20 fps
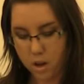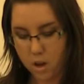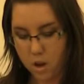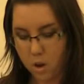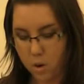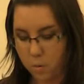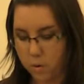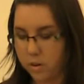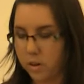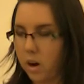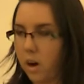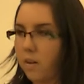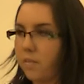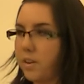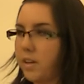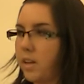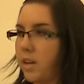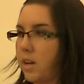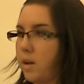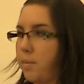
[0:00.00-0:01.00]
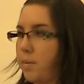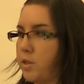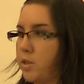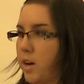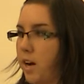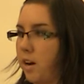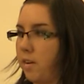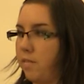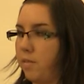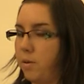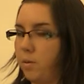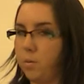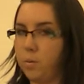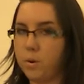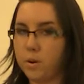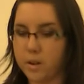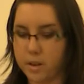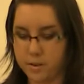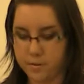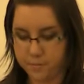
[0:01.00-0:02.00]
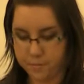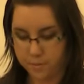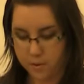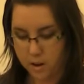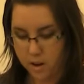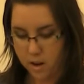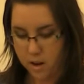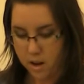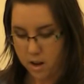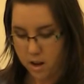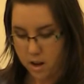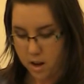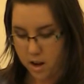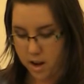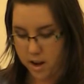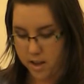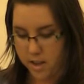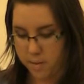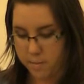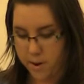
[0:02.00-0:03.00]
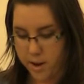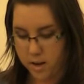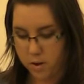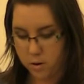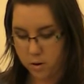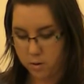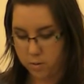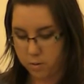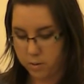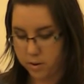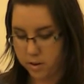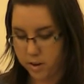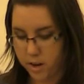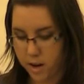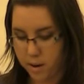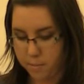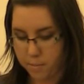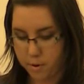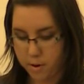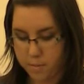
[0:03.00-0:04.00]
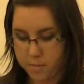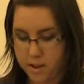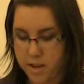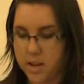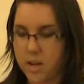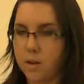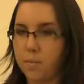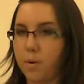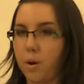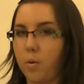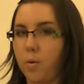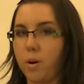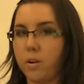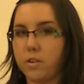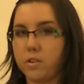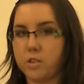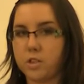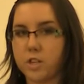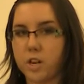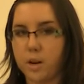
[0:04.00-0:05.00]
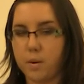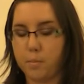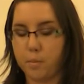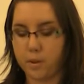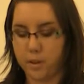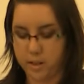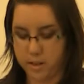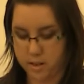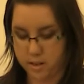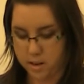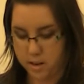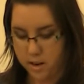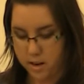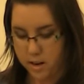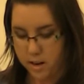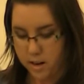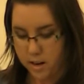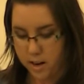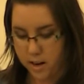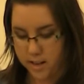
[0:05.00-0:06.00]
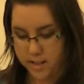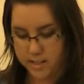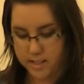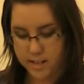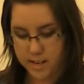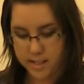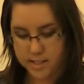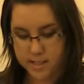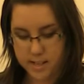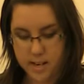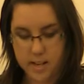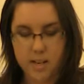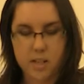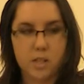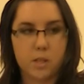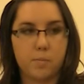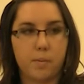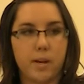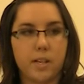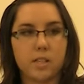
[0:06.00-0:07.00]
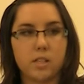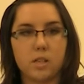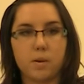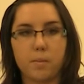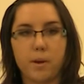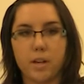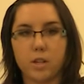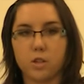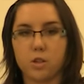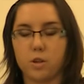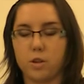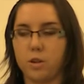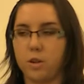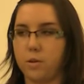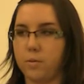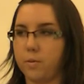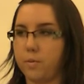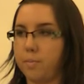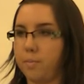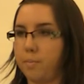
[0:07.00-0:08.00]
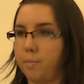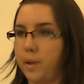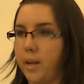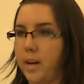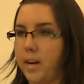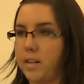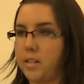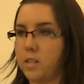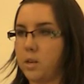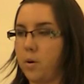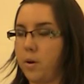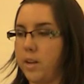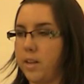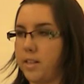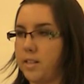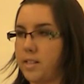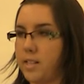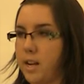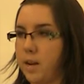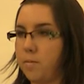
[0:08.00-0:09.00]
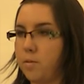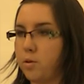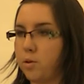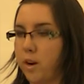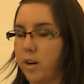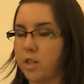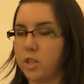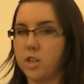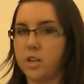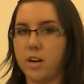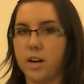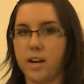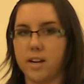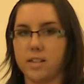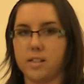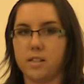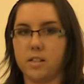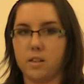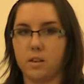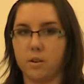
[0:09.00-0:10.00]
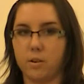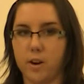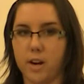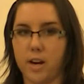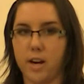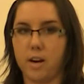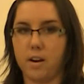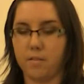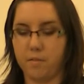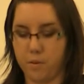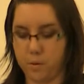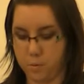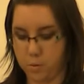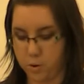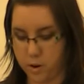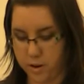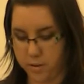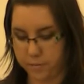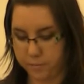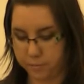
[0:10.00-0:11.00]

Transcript: When carving the image out of the wood, the Manual of Woodcut Printmaking by Walter Chamberlain states that it is best to make sure the blade is going the same direction as the grain of the wood.